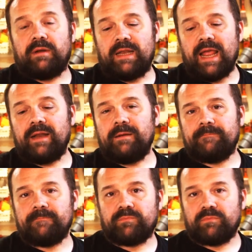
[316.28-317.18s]
Then
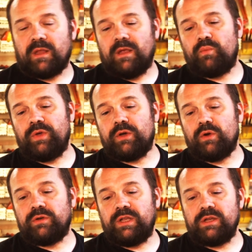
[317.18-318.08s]
if we
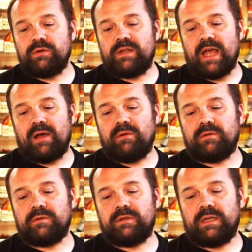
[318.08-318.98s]
continue
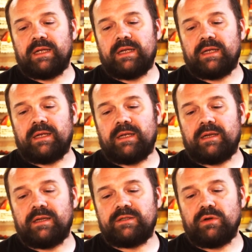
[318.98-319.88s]
down the,
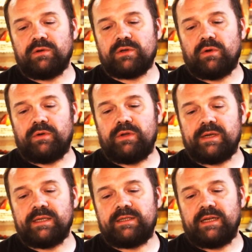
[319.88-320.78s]
the source code, you
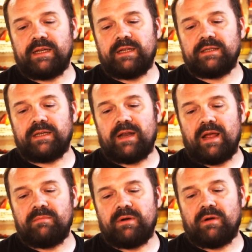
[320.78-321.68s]
can see that there's a
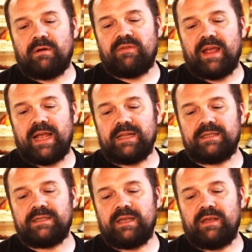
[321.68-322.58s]
number of
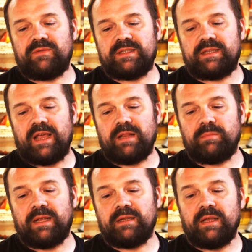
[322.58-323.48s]
else if
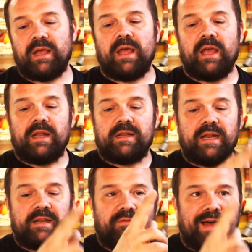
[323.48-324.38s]
statement
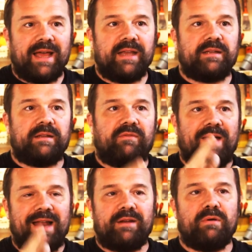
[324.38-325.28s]
that divide the
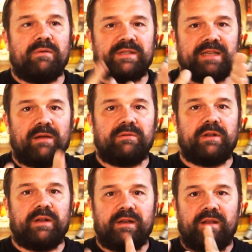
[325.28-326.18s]
value of
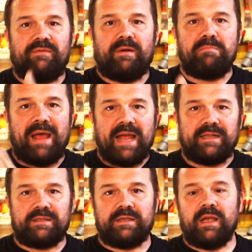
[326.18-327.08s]
sounder in different
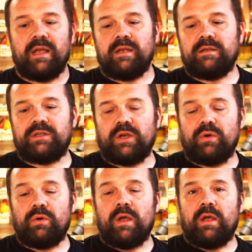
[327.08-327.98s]
bands.
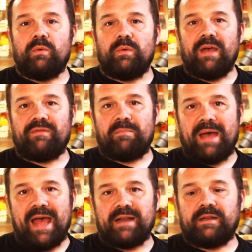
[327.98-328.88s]
So we have a
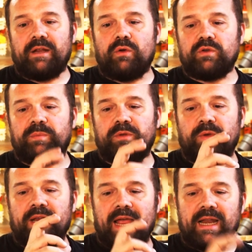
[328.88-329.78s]
band that goes
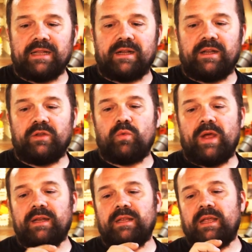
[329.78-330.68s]
between
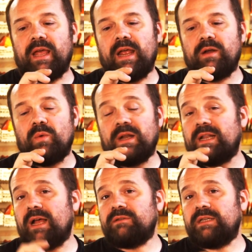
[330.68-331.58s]
920 and
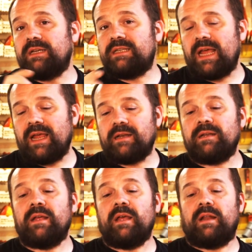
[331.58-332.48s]

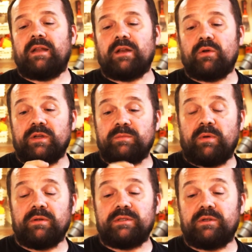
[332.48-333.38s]
1010 that
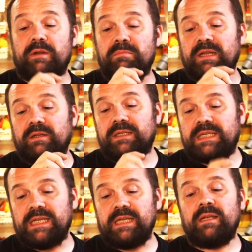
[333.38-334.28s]
corresponds to the middle
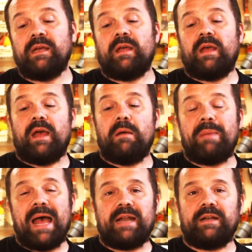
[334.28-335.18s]
D, a
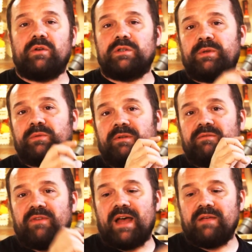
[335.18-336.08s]
band that goes
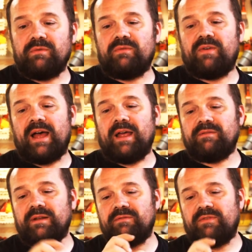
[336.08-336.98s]
between
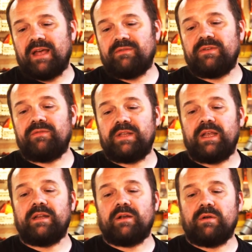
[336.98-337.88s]
505 and
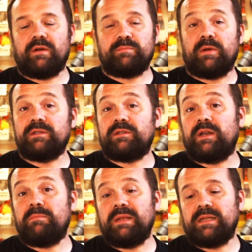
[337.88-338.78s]
515 that corresponds
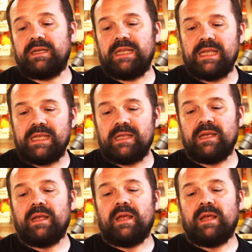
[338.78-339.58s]
to the middle E,